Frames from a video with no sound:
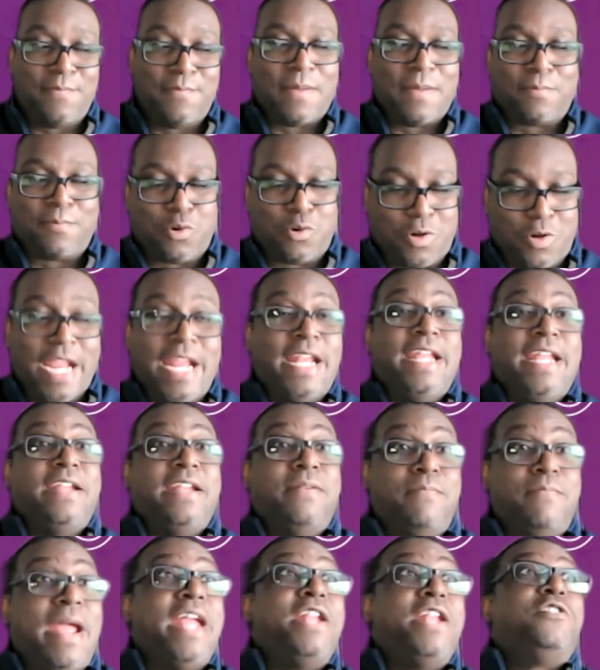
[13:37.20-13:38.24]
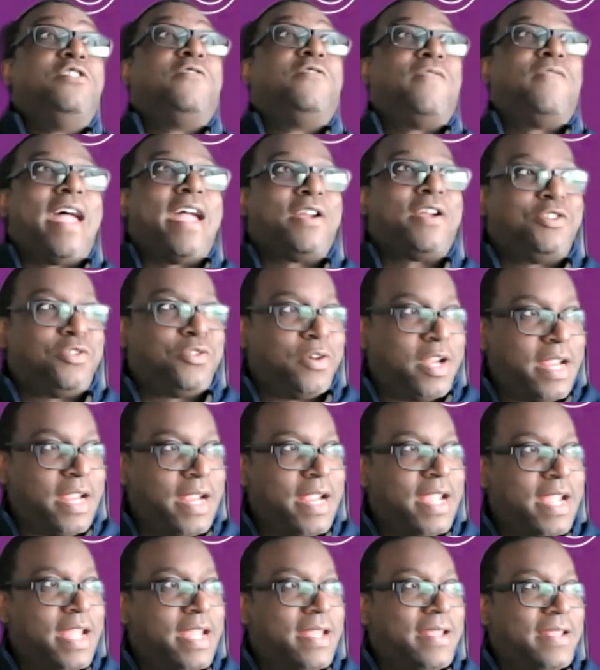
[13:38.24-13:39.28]
up creating and
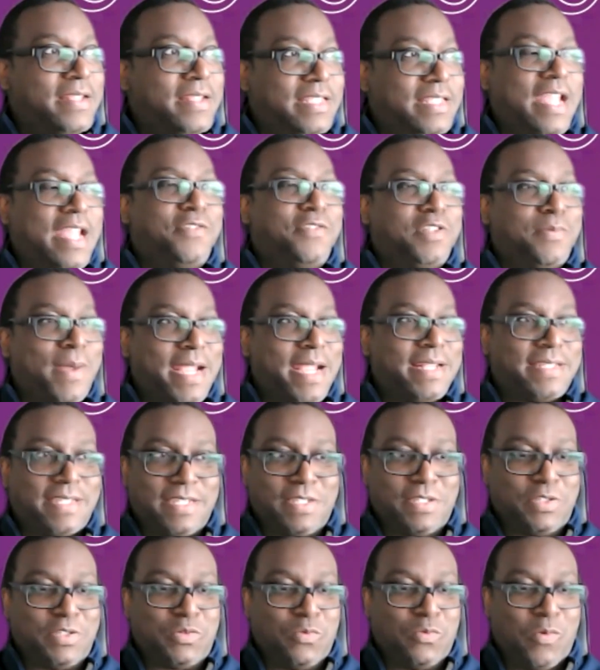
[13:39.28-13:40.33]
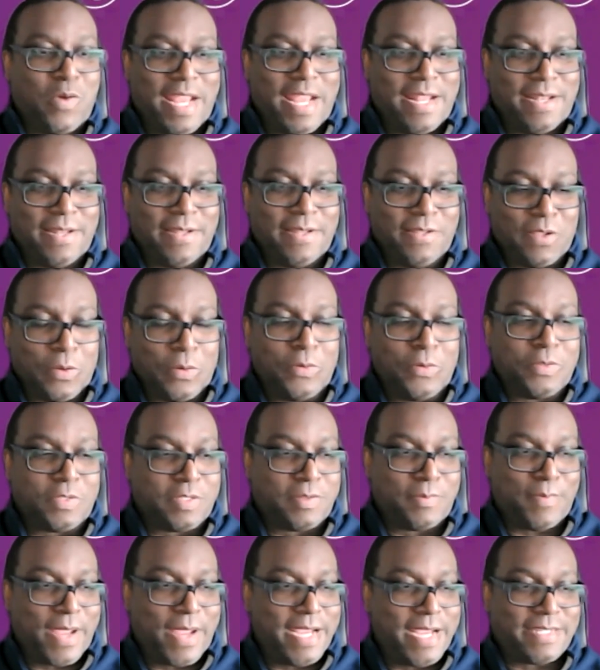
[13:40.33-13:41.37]
manufacturing safe spaces when those
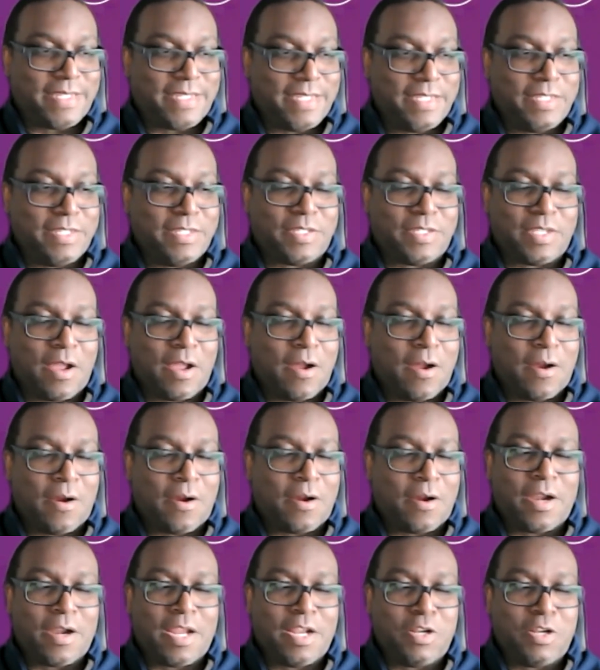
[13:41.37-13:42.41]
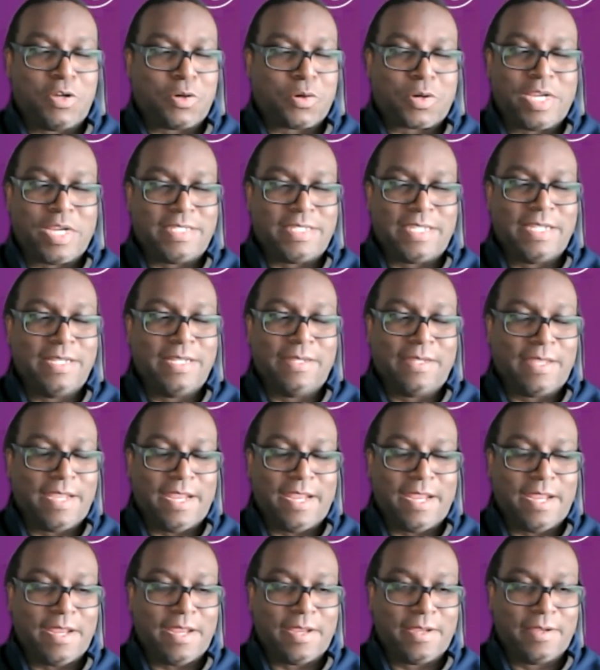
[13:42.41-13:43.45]
spaces are
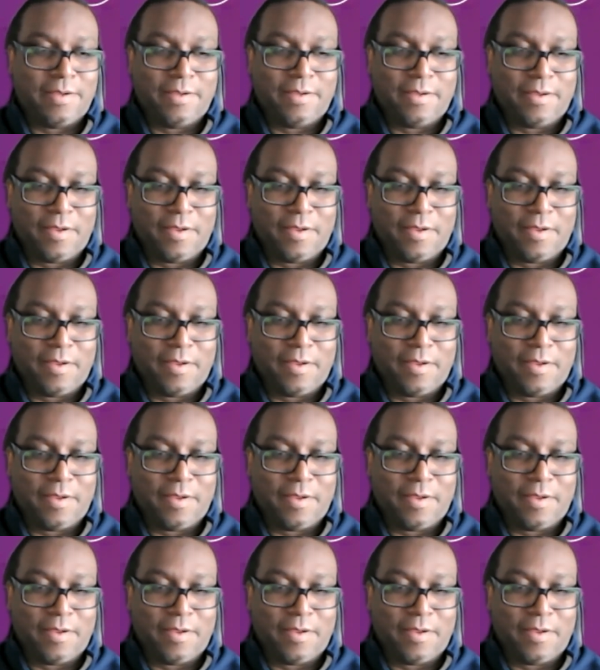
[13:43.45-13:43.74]
increasingly,